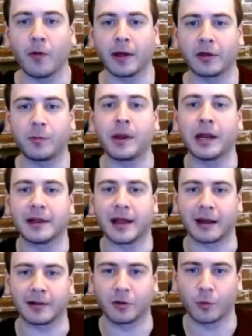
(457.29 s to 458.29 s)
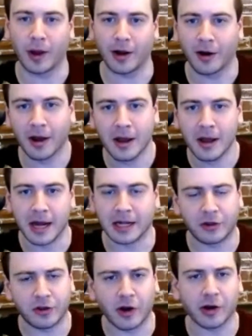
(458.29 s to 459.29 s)
speeding tickets, where it
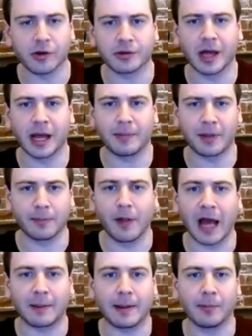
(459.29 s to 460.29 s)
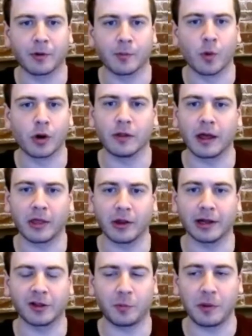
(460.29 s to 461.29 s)
is stereotyped that Black people are more likely to
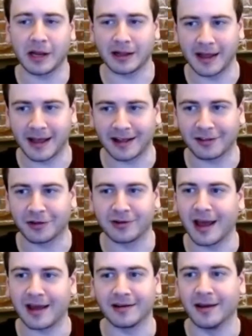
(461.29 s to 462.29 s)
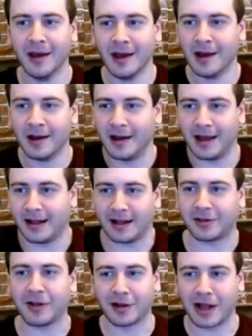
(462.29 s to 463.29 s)
get speeding tickets, and
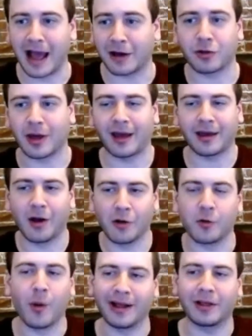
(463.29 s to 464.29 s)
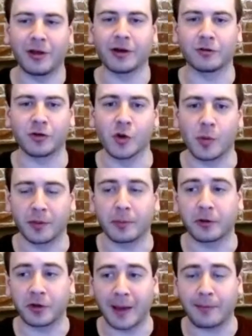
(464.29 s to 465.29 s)
it's not actually. I can go through why it's not true, but the
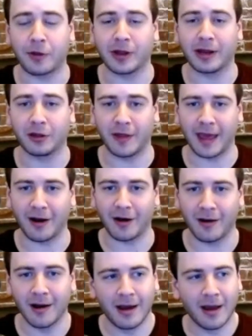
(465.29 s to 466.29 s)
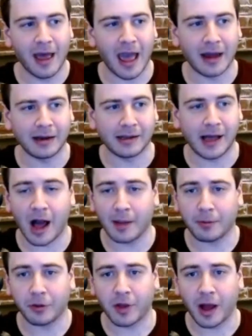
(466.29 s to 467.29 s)
perception is there, and
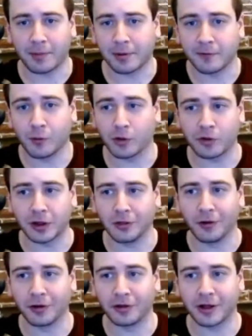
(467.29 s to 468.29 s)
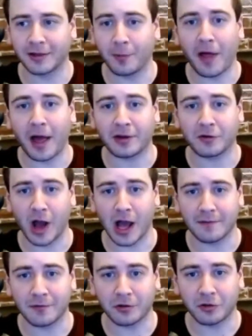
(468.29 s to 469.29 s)
cops stopped enforcing laws against Black
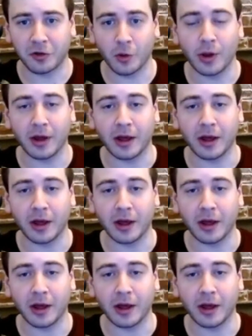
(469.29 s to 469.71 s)
drivers to